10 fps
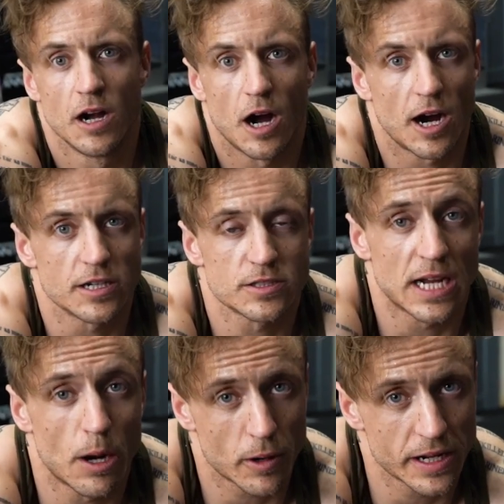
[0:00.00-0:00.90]
All right, so
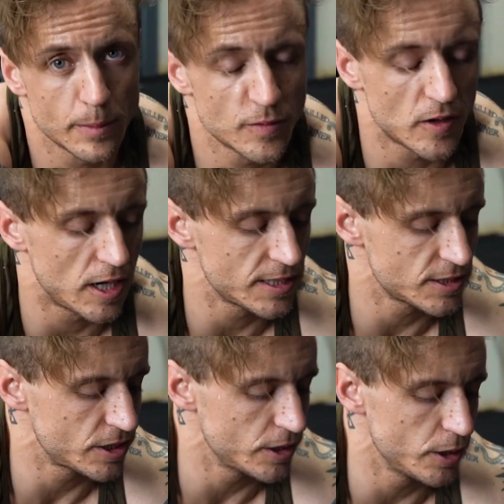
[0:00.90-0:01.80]
now we're gonna move on
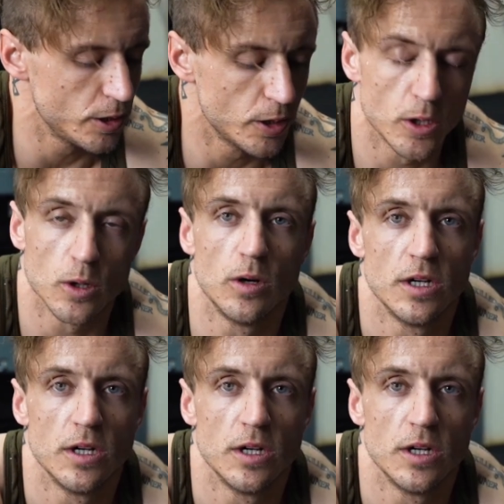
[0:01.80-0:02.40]
to